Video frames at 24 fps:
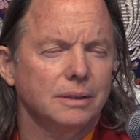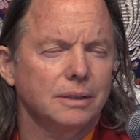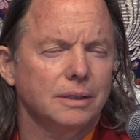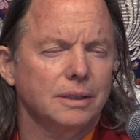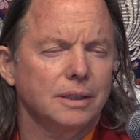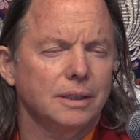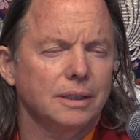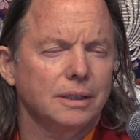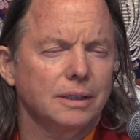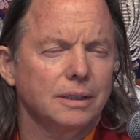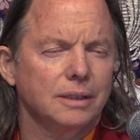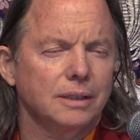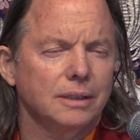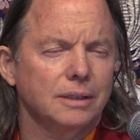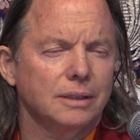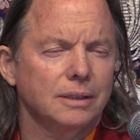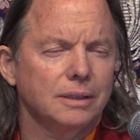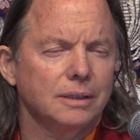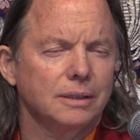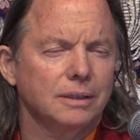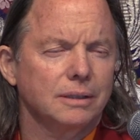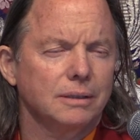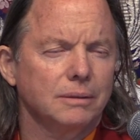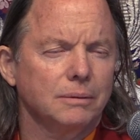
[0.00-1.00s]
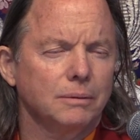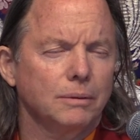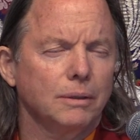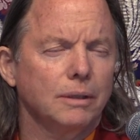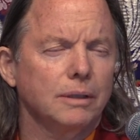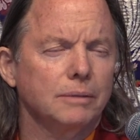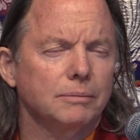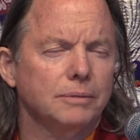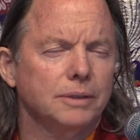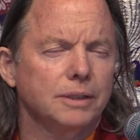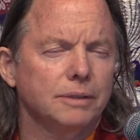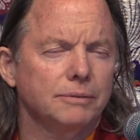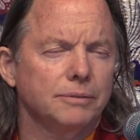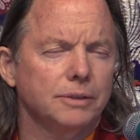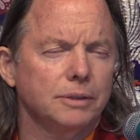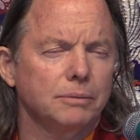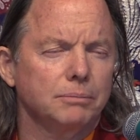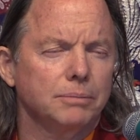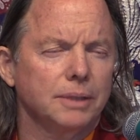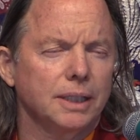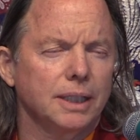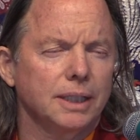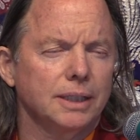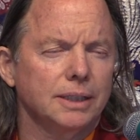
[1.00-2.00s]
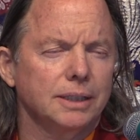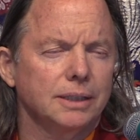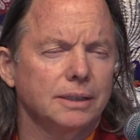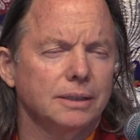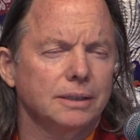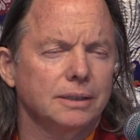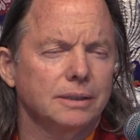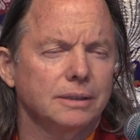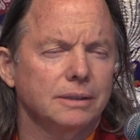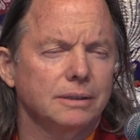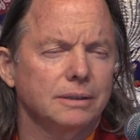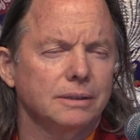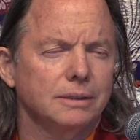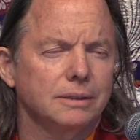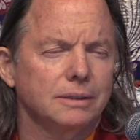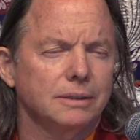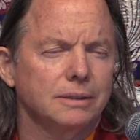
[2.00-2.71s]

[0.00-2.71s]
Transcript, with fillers: The warmth of your body is